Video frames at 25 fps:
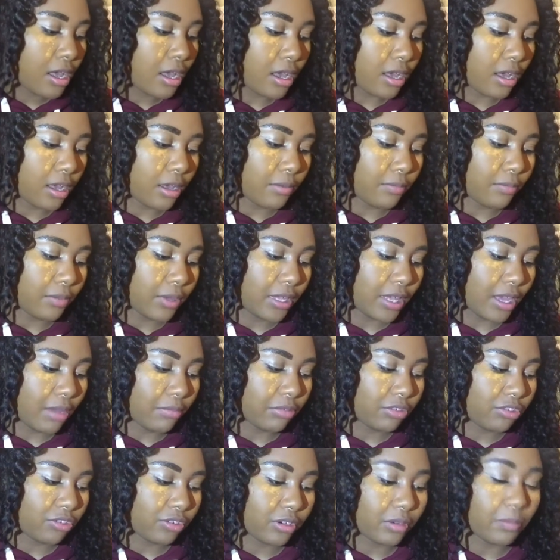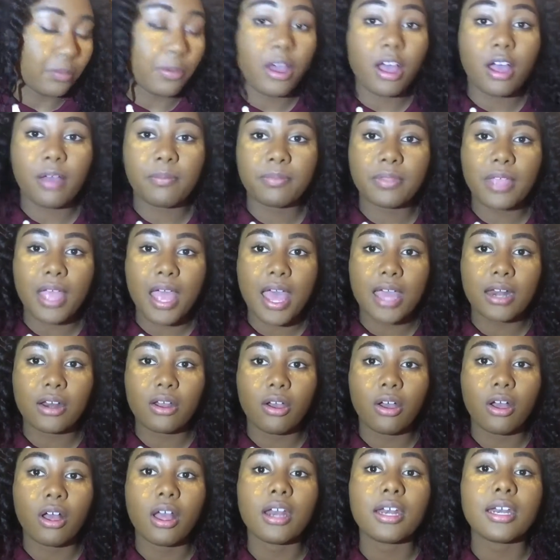But yeah, I'm just gonna pop
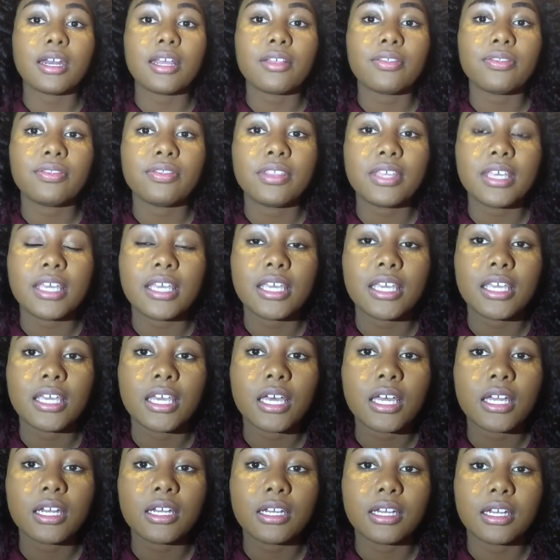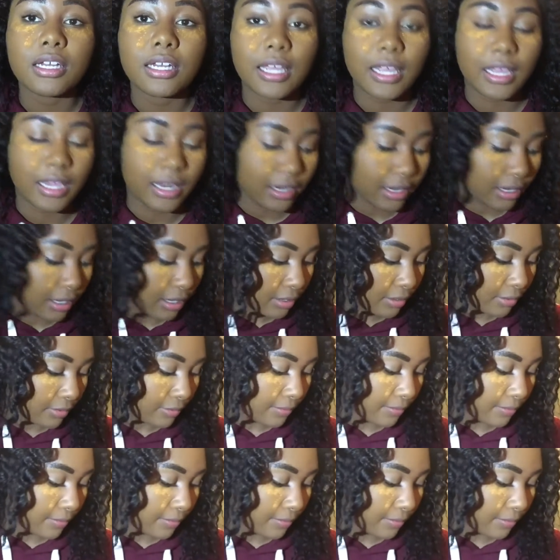that on the lid.